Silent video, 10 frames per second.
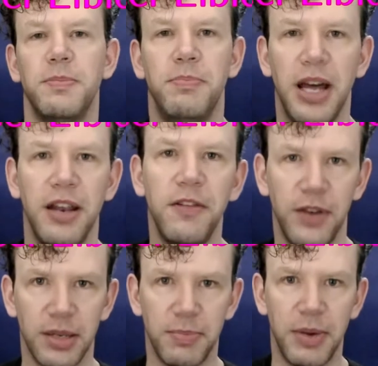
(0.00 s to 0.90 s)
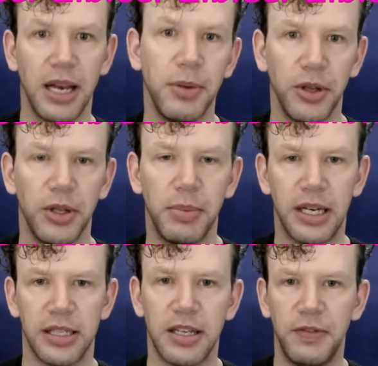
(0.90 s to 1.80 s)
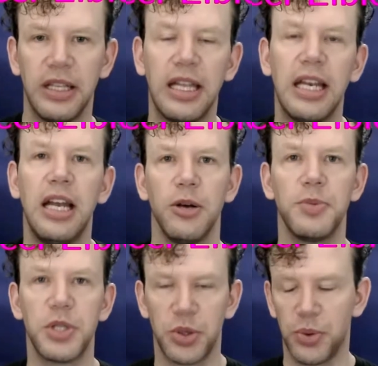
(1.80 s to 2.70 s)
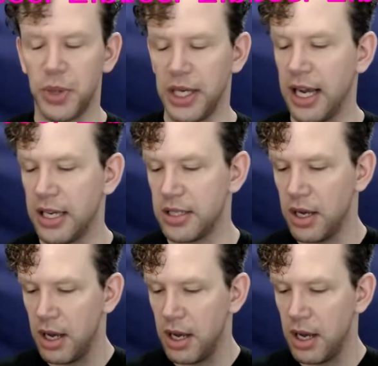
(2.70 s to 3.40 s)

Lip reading: benefit bodybuilding because I feel that it helps create